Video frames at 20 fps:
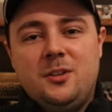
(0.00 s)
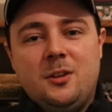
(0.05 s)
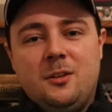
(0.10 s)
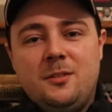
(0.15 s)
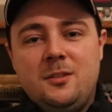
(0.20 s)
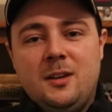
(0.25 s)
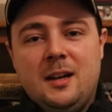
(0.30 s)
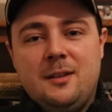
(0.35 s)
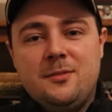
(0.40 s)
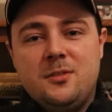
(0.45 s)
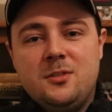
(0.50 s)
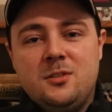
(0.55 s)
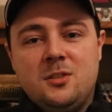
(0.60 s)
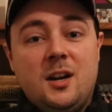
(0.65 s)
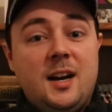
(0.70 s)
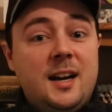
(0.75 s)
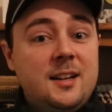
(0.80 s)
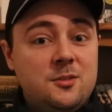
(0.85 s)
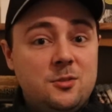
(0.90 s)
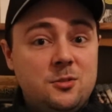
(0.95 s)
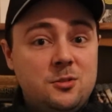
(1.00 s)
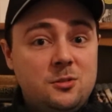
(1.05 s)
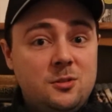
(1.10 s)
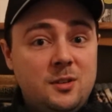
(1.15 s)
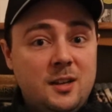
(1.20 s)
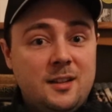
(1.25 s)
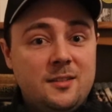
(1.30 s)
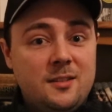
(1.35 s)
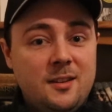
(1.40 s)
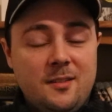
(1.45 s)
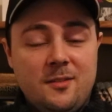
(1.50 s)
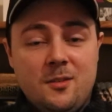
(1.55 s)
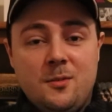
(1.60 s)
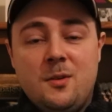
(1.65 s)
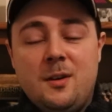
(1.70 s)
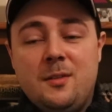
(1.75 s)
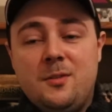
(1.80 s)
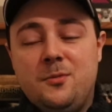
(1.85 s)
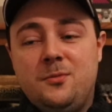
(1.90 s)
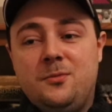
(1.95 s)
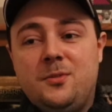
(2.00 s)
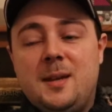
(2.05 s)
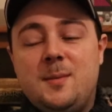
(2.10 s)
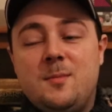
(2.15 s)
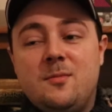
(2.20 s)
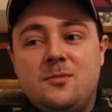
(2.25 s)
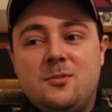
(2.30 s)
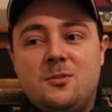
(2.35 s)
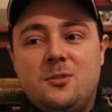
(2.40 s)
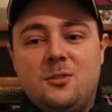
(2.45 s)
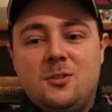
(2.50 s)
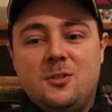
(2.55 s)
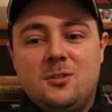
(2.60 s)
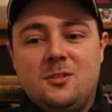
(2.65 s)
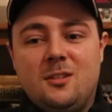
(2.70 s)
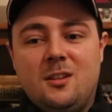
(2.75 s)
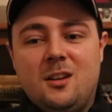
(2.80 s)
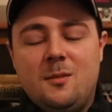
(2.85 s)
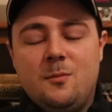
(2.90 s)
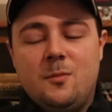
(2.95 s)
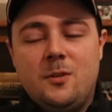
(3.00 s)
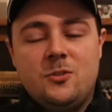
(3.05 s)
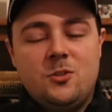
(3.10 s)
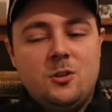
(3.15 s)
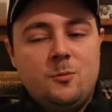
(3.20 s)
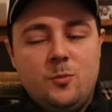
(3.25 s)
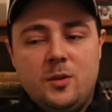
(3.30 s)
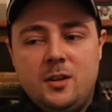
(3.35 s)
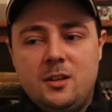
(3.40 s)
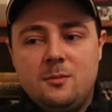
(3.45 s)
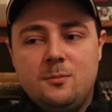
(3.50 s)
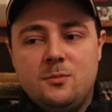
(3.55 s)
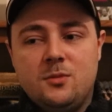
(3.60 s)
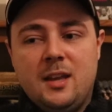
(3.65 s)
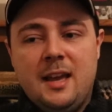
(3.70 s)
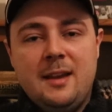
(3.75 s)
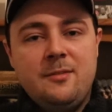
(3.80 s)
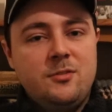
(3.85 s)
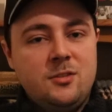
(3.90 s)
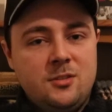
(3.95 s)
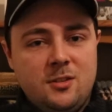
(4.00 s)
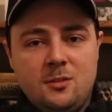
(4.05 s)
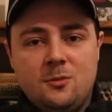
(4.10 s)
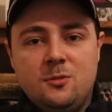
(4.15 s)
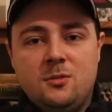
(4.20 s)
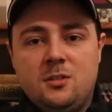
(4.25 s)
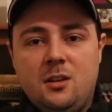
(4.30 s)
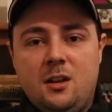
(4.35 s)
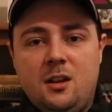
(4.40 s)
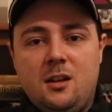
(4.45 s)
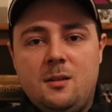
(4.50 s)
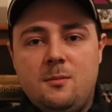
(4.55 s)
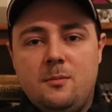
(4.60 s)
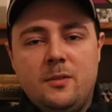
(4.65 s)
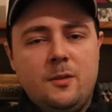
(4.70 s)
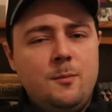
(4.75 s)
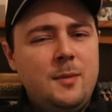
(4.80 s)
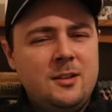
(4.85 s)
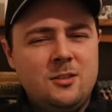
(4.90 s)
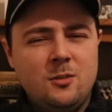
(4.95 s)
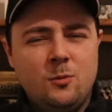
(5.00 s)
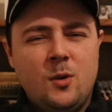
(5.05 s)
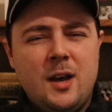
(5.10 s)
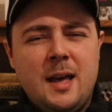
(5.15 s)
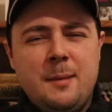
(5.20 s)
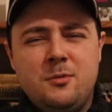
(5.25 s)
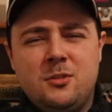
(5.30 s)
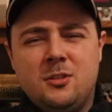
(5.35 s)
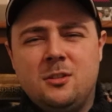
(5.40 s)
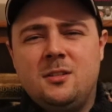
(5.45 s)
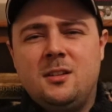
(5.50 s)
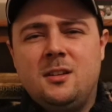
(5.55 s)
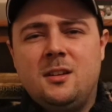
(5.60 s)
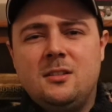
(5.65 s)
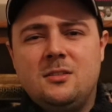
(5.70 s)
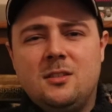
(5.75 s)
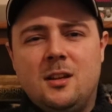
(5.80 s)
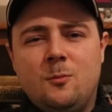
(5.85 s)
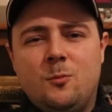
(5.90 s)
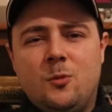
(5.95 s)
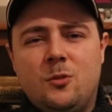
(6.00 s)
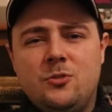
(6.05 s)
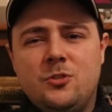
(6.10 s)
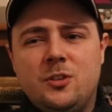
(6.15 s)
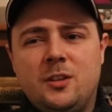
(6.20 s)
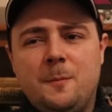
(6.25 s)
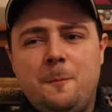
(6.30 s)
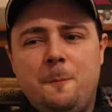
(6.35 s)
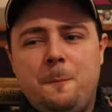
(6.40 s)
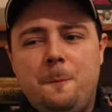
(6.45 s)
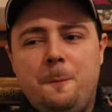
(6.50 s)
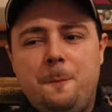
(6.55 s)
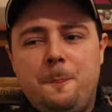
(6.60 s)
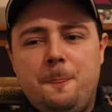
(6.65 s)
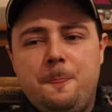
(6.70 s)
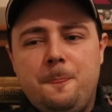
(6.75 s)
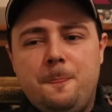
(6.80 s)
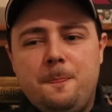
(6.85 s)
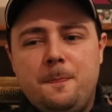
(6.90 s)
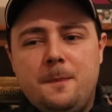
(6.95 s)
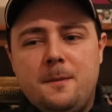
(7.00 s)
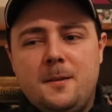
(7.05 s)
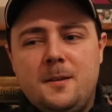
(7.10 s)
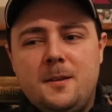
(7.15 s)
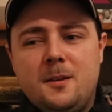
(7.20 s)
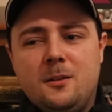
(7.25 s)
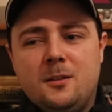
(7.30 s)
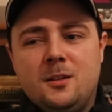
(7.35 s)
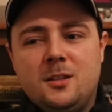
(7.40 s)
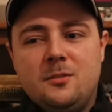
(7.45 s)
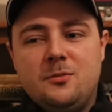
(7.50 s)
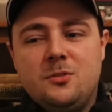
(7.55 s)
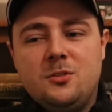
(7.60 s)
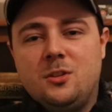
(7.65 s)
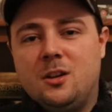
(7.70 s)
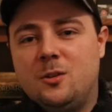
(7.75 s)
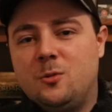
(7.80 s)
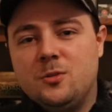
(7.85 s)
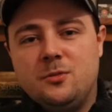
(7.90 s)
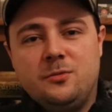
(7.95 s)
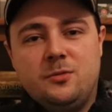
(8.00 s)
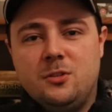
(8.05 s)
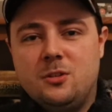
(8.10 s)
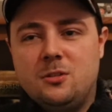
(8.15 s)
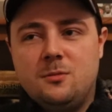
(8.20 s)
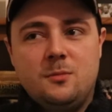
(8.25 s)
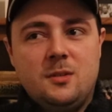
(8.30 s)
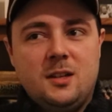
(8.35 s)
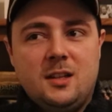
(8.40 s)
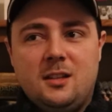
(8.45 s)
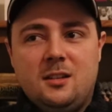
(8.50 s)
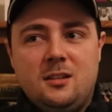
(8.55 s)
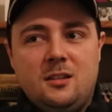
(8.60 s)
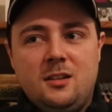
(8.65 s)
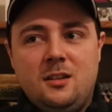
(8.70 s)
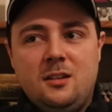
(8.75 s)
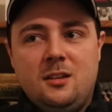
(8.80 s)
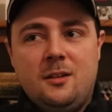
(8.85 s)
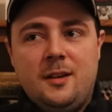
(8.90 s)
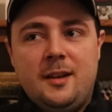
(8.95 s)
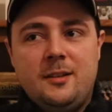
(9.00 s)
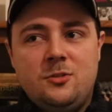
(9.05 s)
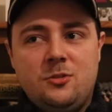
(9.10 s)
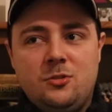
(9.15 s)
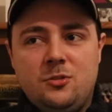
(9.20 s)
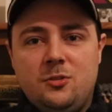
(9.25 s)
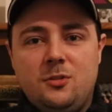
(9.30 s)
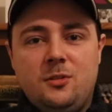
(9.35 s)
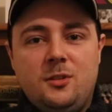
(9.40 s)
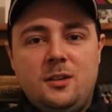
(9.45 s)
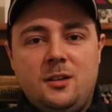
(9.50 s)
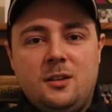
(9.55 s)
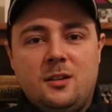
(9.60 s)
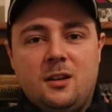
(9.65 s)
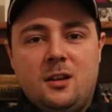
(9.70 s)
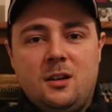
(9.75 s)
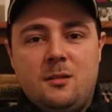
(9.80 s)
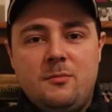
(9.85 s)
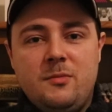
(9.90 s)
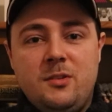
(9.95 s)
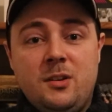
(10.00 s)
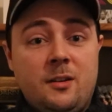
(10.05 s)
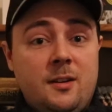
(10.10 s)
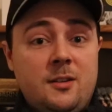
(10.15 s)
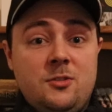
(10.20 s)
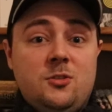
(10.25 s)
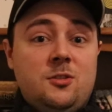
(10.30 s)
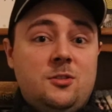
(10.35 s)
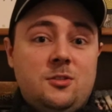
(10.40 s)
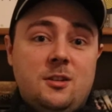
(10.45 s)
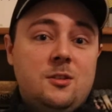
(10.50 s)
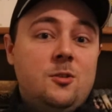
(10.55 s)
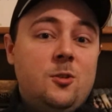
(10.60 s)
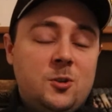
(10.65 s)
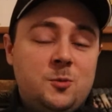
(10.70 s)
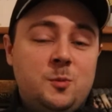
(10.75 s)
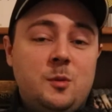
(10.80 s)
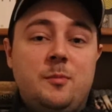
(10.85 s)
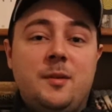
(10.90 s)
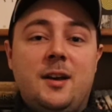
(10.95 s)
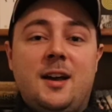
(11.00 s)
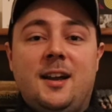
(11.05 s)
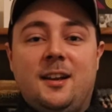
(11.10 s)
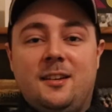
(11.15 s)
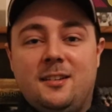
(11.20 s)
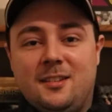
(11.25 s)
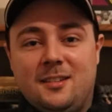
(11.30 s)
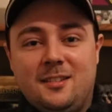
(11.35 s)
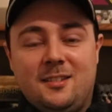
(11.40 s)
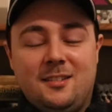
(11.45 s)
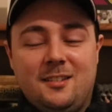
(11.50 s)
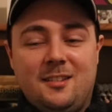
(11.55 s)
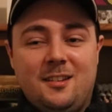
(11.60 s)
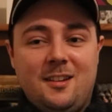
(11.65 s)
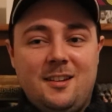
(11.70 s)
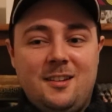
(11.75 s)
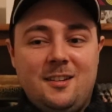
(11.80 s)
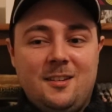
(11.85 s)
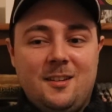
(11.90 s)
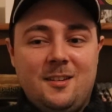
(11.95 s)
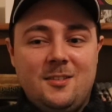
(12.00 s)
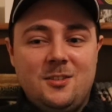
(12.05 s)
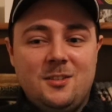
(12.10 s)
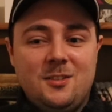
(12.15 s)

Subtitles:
know, and you have the title and the theme, of course, by John Williams, every single time, no matter what episode it is that I'm watching, you know, kind of Star Wars film, you know, it truly, you know, it just knocks me back, and, you know,